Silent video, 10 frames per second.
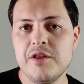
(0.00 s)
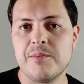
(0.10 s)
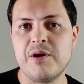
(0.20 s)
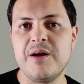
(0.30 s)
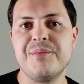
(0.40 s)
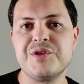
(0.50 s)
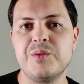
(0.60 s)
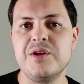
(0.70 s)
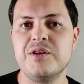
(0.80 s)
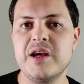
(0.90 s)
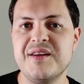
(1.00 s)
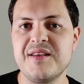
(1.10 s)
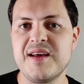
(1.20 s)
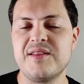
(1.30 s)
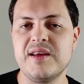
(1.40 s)
The problem is when you get into
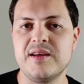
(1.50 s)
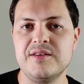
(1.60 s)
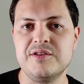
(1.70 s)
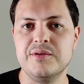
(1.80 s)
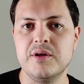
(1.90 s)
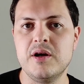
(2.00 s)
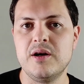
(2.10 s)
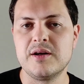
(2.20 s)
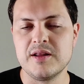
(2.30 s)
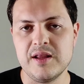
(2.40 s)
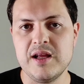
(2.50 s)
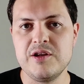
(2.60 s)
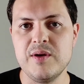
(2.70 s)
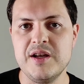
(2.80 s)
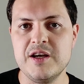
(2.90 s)
that thinking too long, then
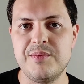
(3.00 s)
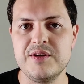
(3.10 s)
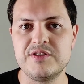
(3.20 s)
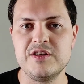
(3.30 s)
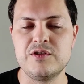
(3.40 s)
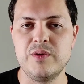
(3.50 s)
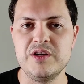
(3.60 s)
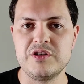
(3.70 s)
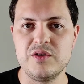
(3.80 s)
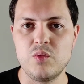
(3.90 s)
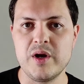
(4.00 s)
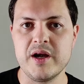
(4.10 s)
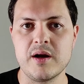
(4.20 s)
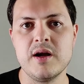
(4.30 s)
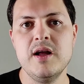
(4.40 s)
you end up in a situation
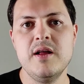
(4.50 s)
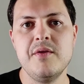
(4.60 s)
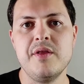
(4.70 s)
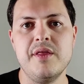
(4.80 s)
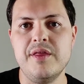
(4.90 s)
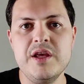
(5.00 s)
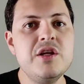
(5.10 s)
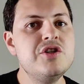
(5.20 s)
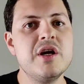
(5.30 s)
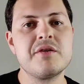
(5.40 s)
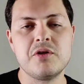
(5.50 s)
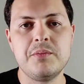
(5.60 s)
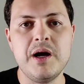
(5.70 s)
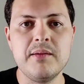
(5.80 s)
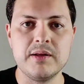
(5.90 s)
where the general
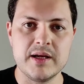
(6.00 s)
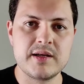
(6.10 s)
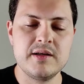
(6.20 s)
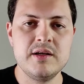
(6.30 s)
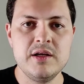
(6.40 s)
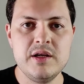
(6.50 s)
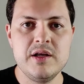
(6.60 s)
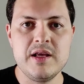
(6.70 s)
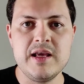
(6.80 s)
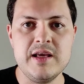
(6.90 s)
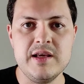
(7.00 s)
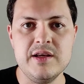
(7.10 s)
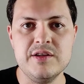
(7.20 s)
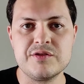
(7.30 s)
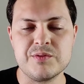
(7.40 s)
public
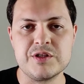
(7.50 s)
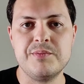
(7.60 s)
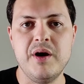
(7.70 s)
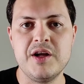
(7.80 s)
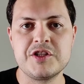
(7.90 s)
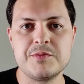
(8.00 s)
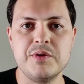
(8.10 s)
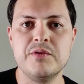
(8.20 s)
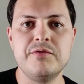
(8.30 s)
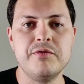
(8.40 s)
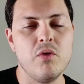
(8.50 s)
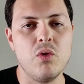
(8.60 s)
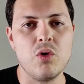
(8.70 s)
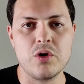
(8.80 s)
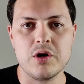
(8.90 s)
is responsible
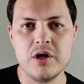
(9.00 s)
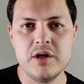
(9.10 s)
for